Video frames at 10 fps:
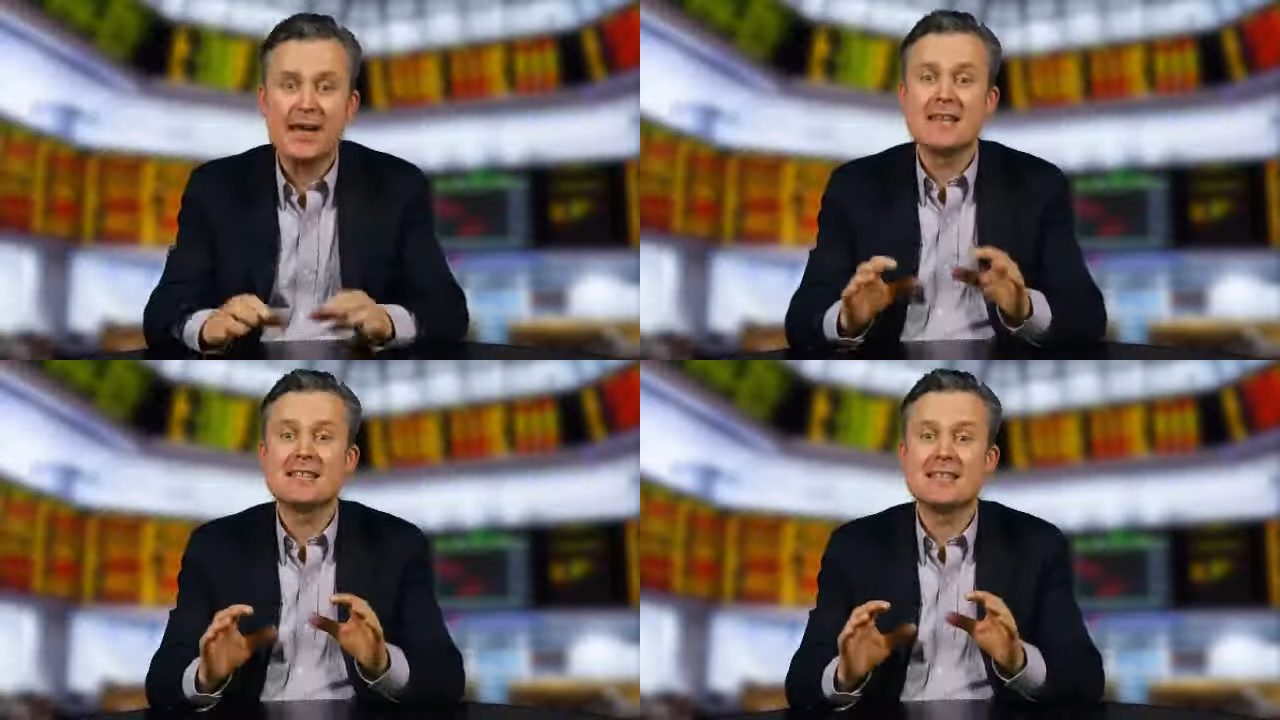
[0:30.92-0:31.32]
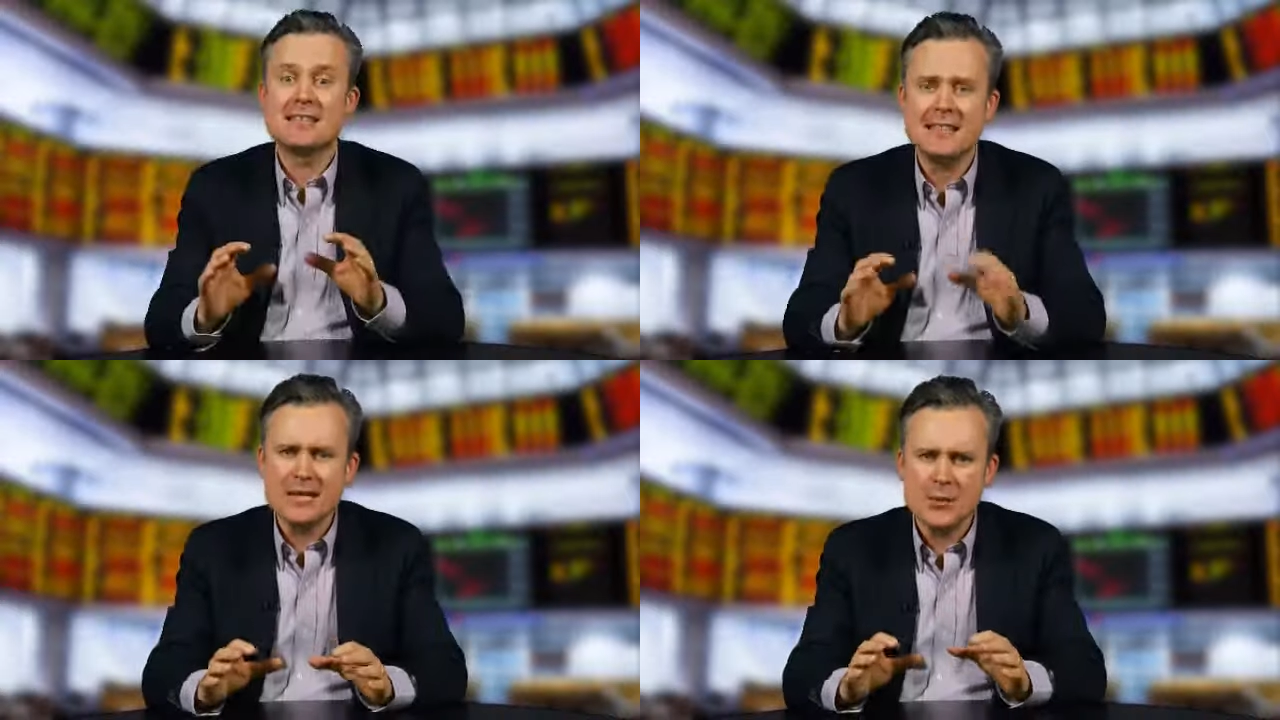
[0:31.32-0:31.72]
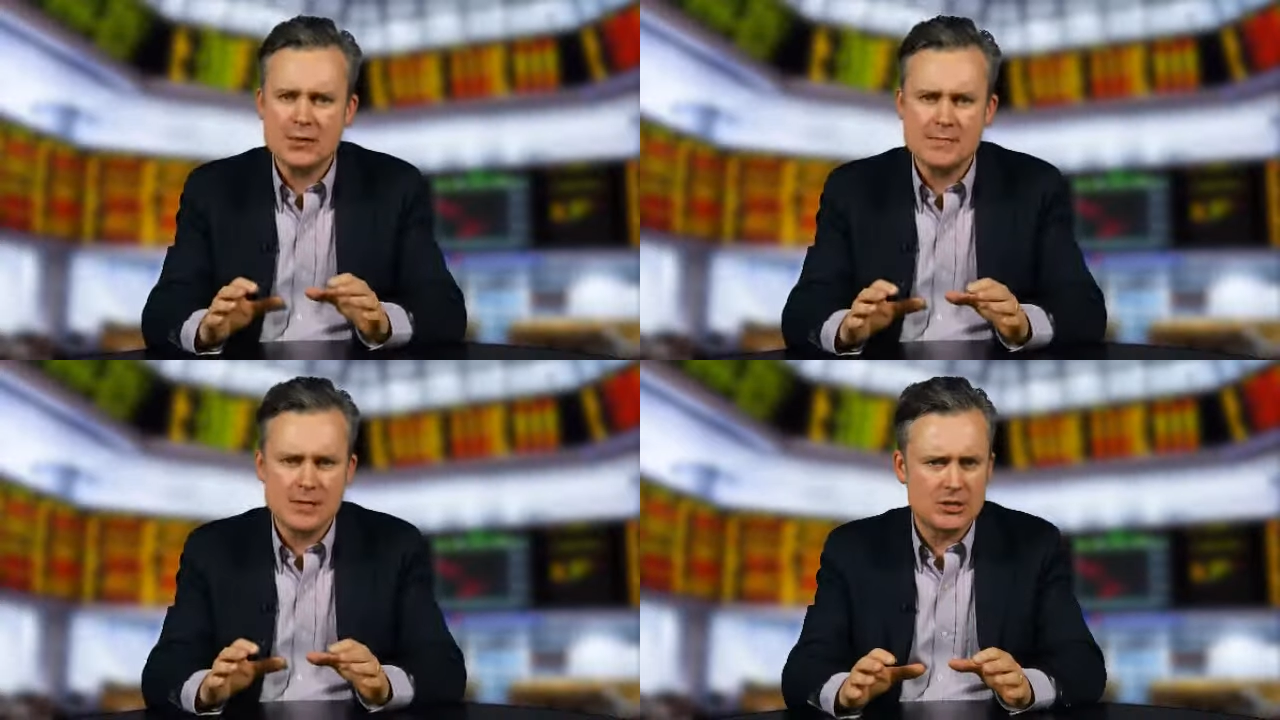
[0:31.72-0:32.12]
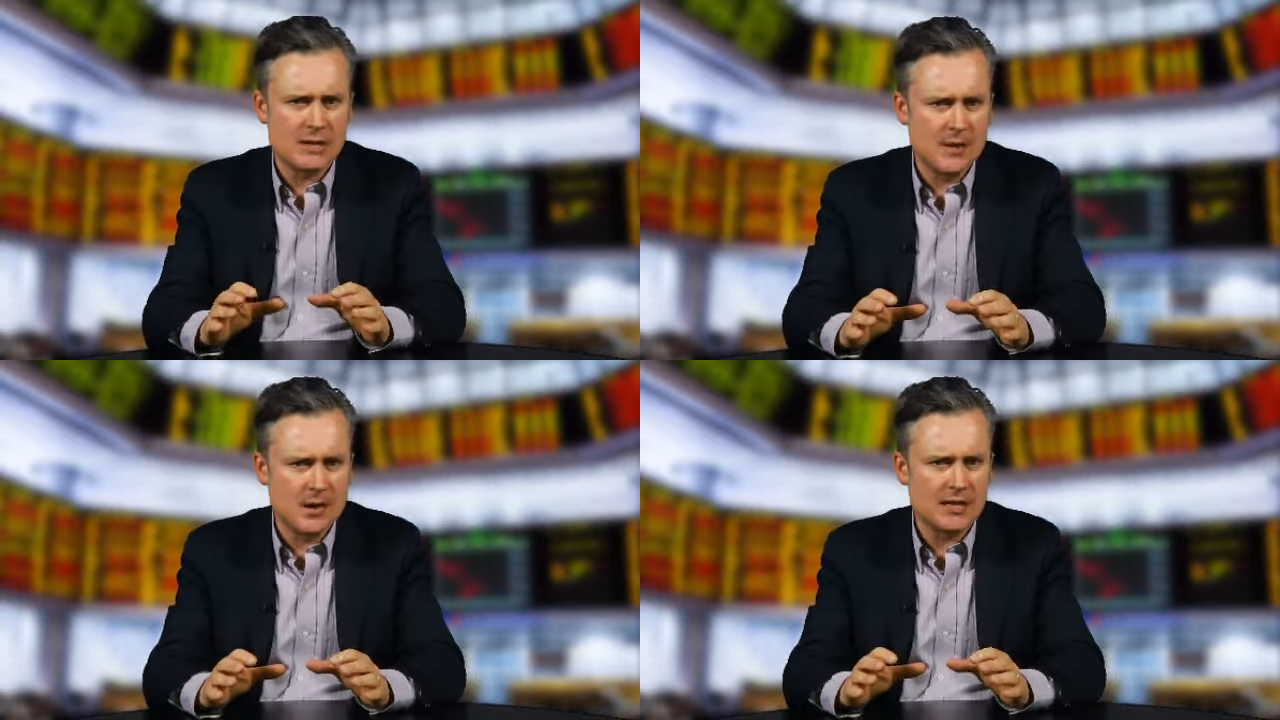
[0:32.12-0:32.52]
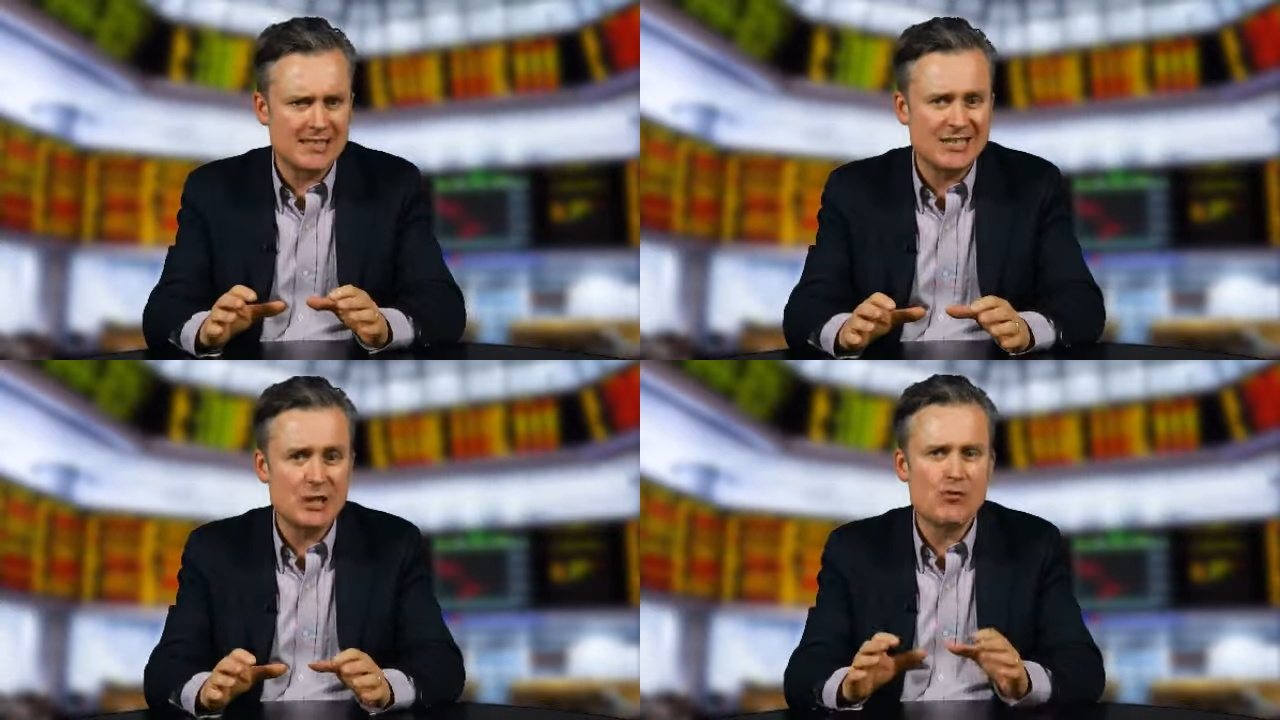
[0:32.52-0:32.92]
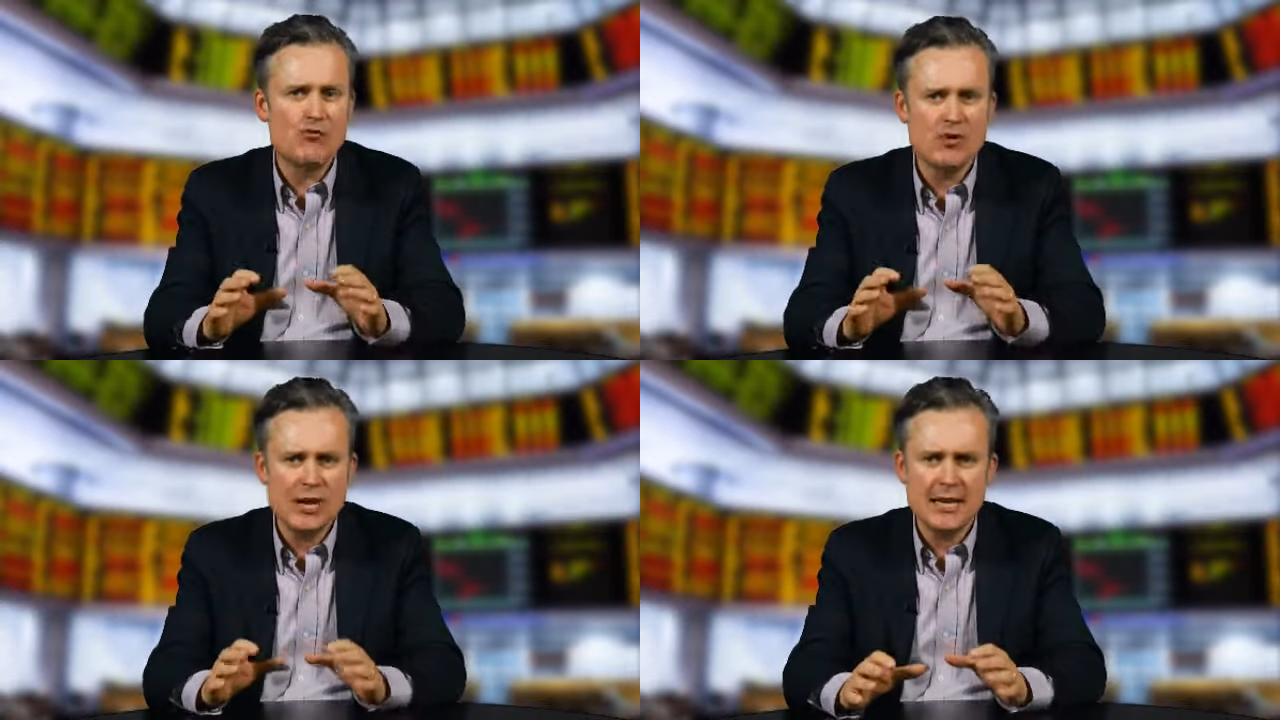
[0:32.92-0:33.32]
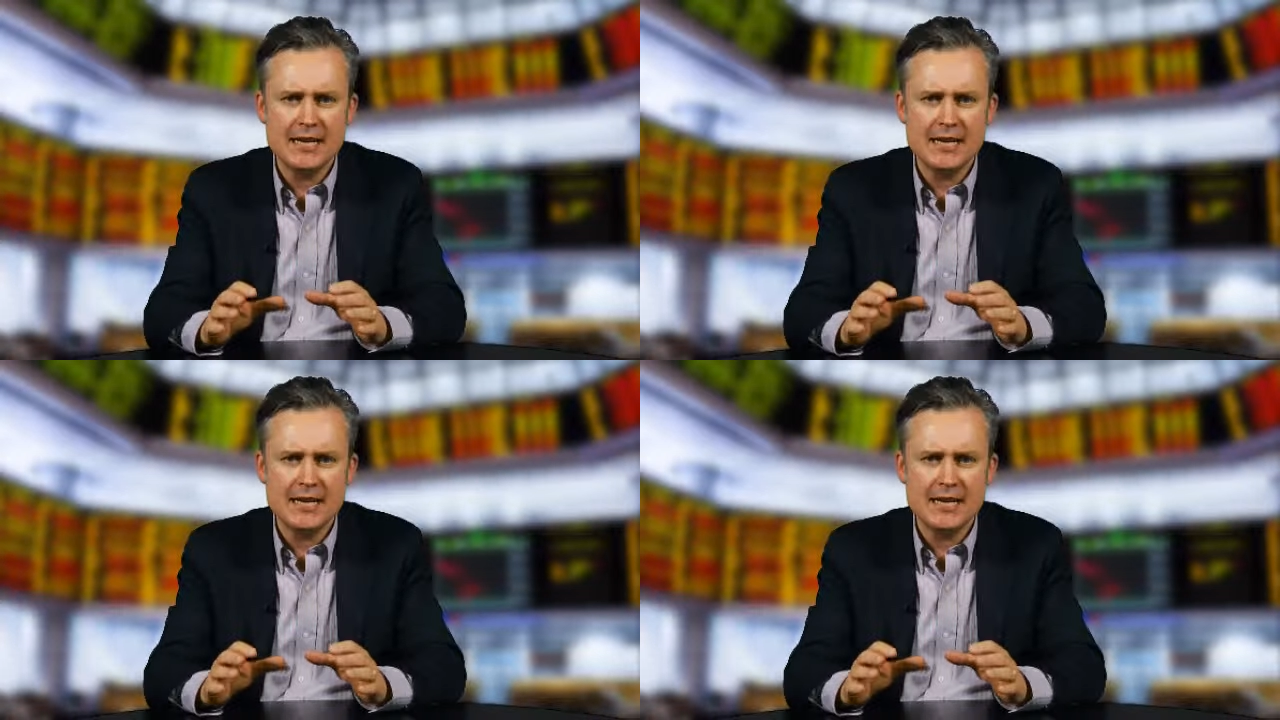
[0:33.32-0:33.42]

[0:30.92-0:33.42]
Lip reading: The thing with emerging markets is you really